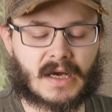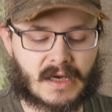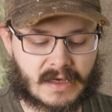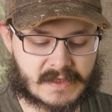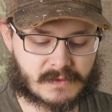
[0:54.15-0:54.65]

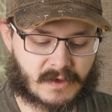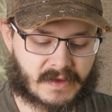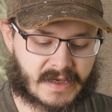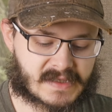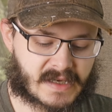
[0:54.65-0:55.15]
as well
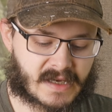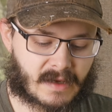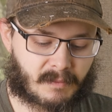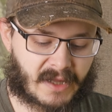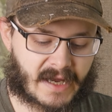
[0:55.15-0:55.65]
as
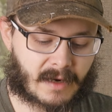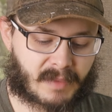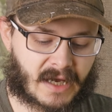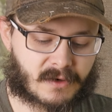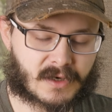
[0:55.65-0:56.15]
a black
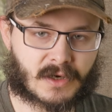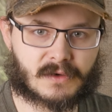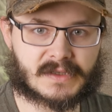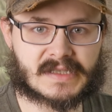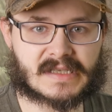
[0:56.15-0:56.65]

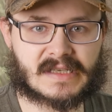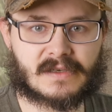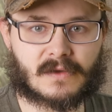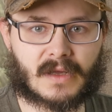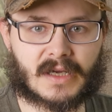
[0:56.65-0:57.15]
powder-coated
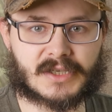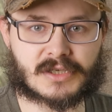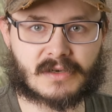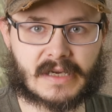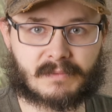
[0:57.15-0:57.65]
steel
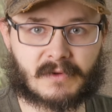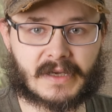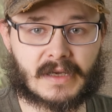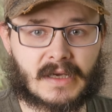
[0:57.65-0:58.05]
strike plate,